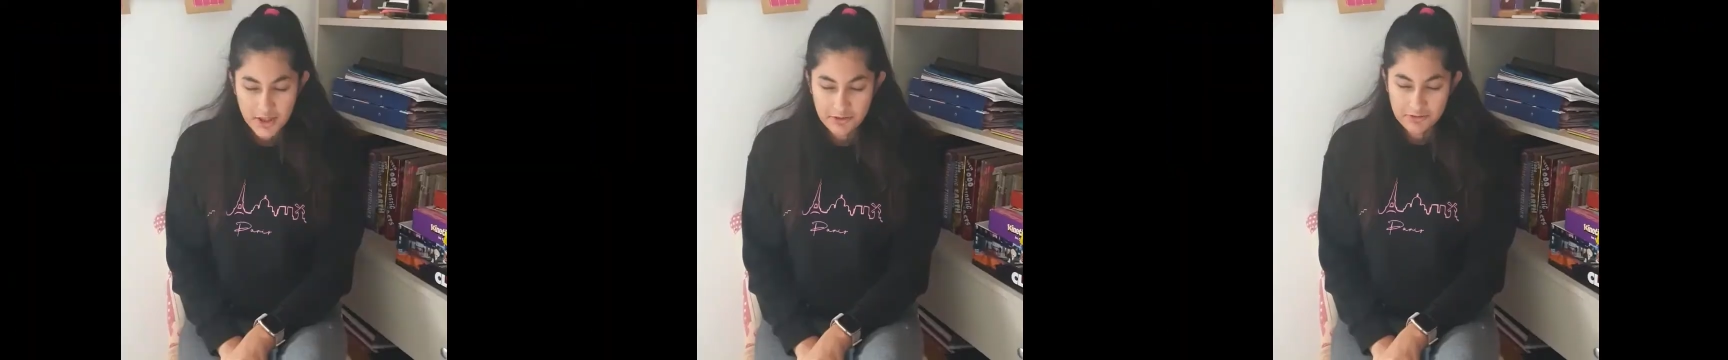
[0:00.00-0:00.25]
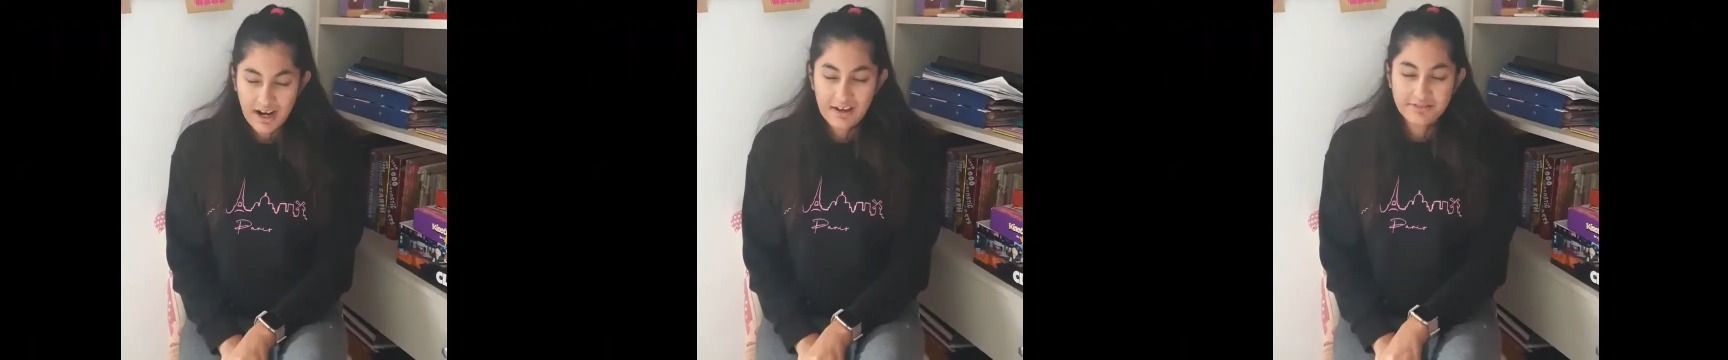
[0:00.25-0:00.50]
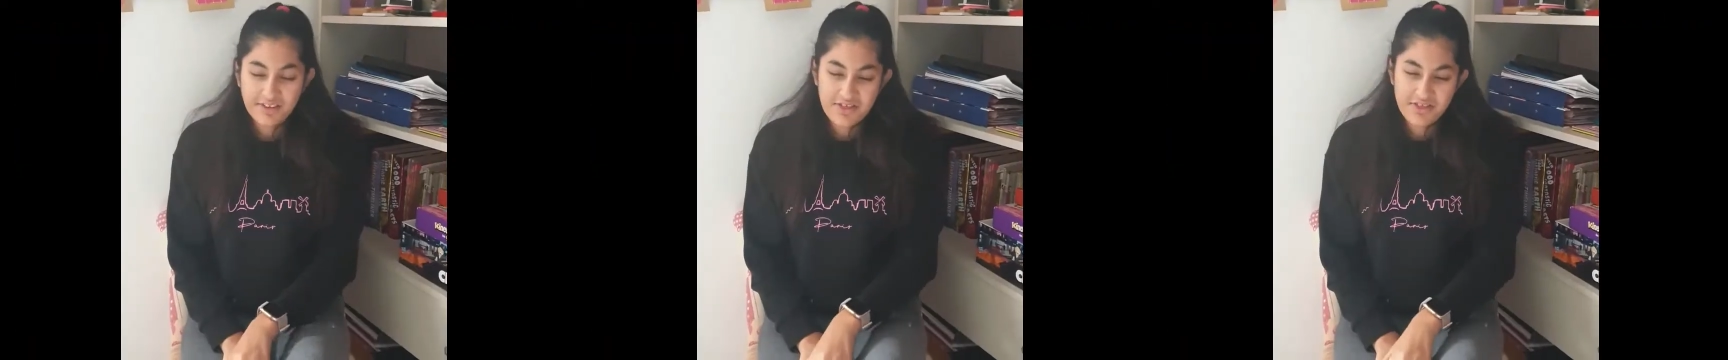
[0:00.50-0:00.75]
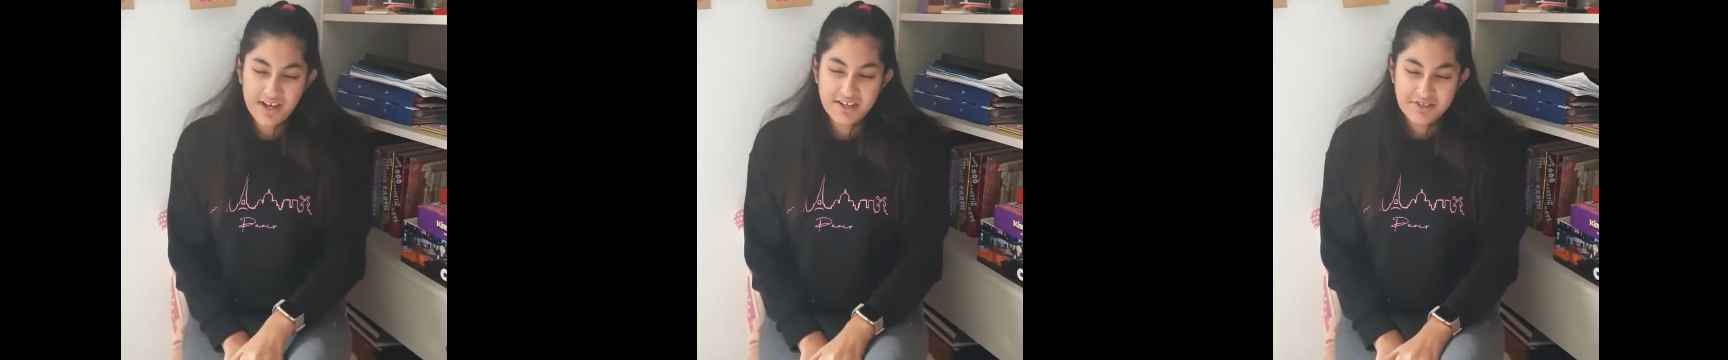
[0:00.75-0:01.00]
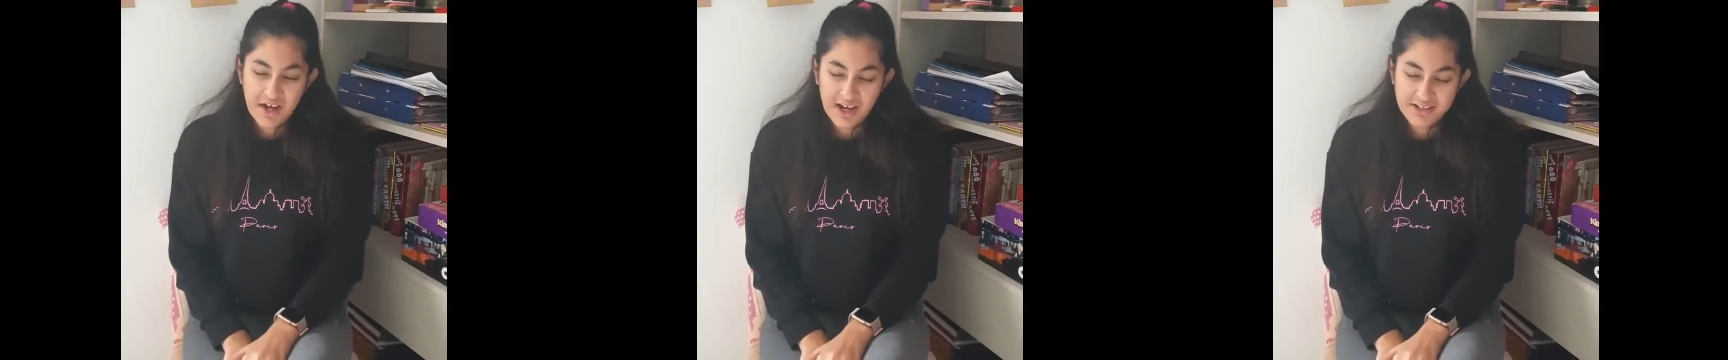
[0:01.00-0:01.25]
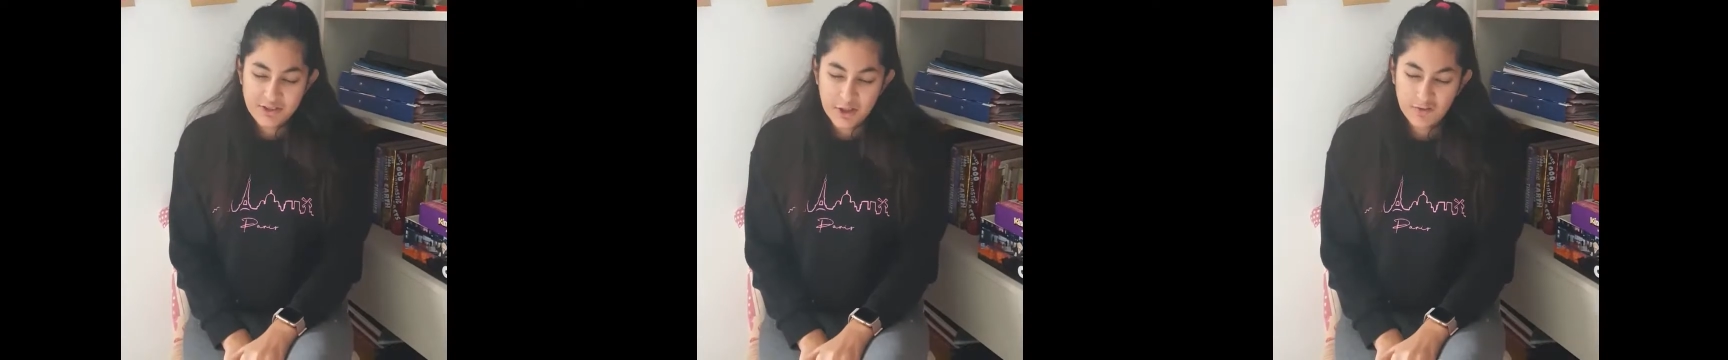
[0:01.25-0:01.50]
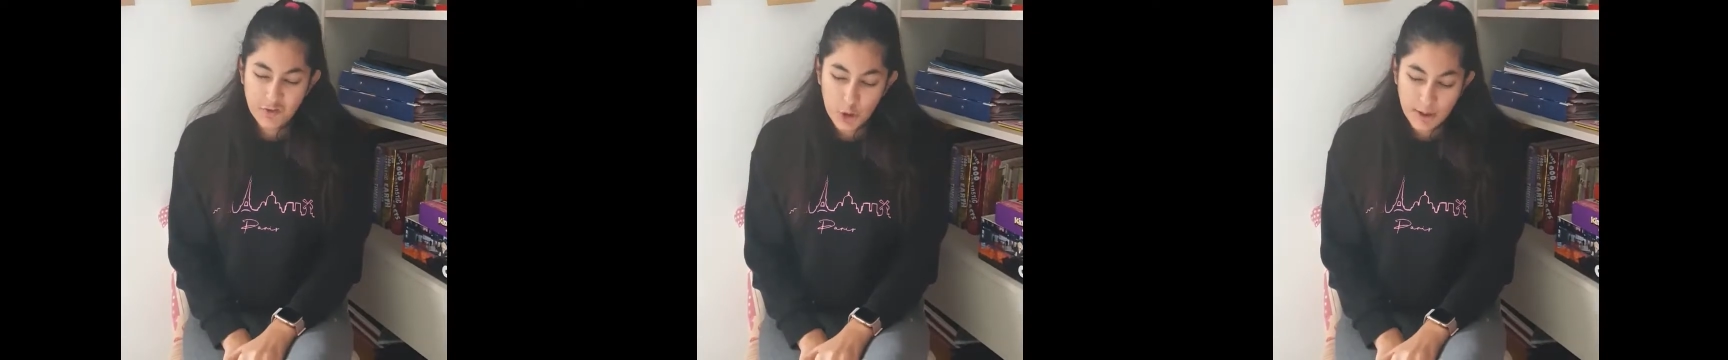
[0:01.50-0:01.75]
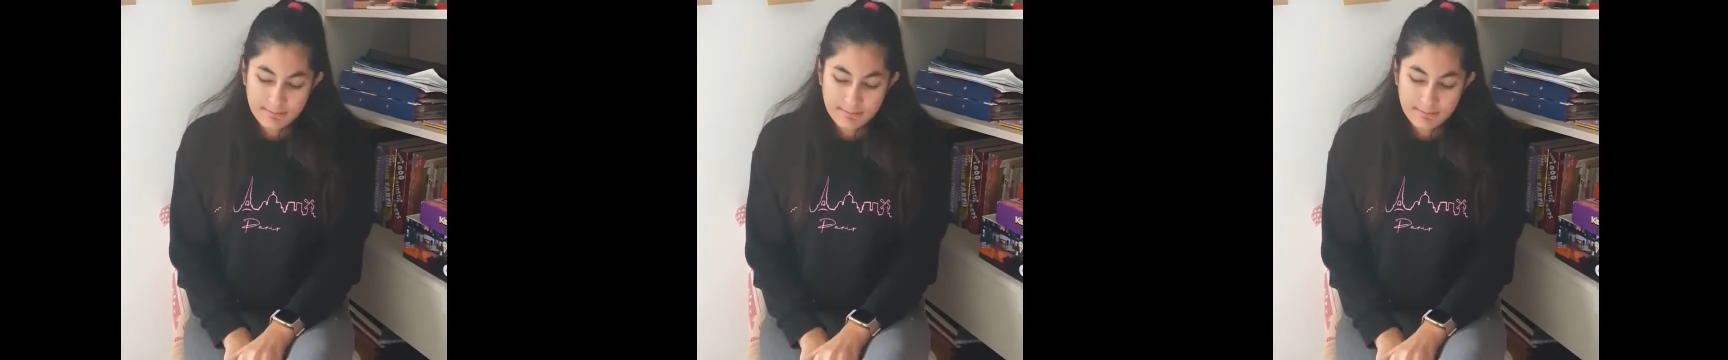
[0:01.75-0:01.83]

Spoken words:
Throughout the third task of toy